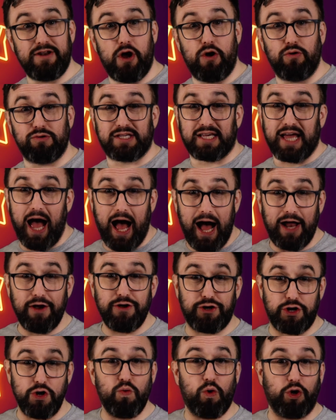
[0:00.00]
nodes
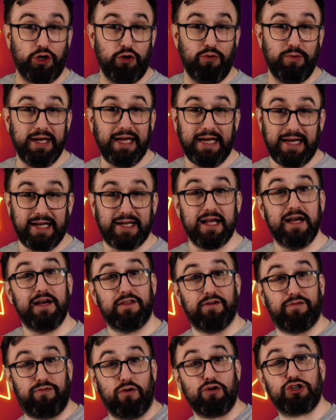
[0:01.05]
can't do what you need,
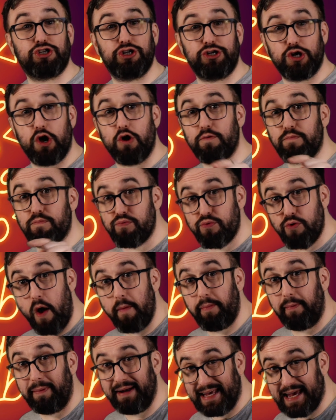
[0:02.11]
the function node
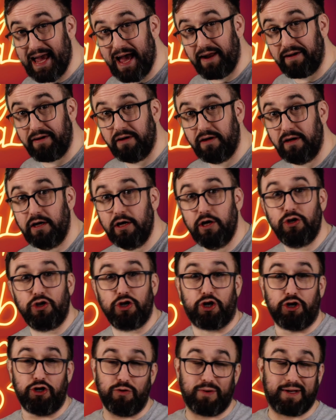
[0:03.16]
probably can.
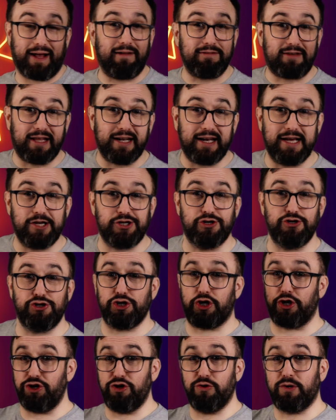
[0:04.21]
You can do calculations,
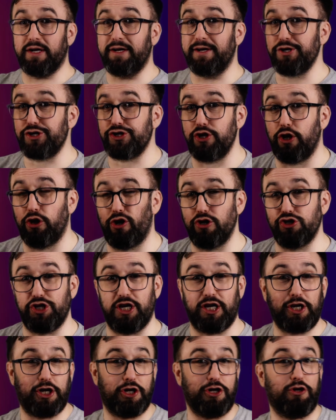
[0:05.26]
you can do conditional
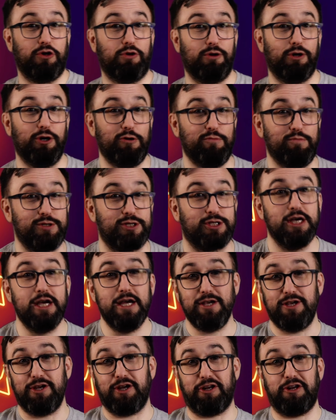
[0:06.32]
logic, you can do loops,
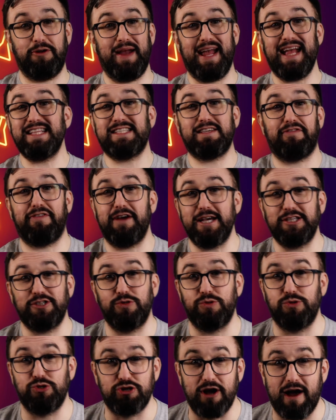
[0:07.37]
you can do
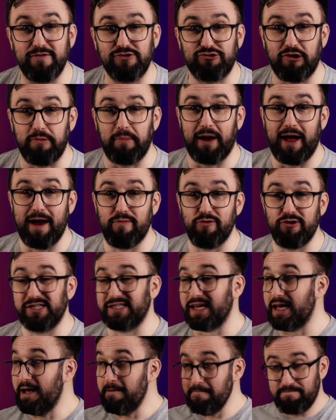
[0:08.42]
interfaces with JavaScript libraries.
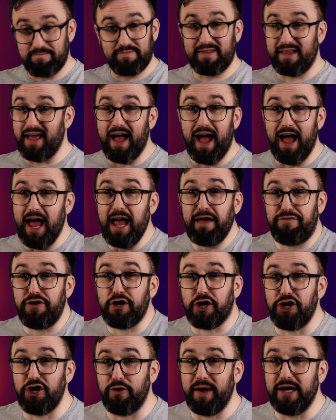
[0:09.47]
If you
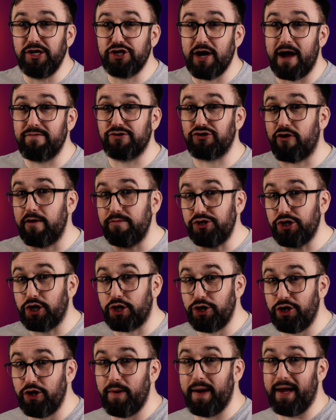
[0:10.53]
can do it in JavaScript, you
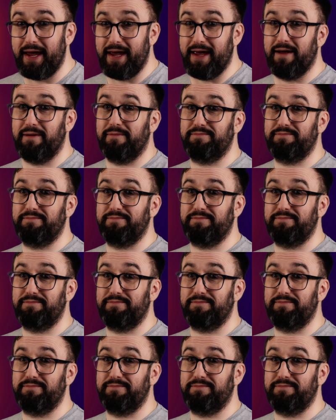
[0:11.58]
can do it here.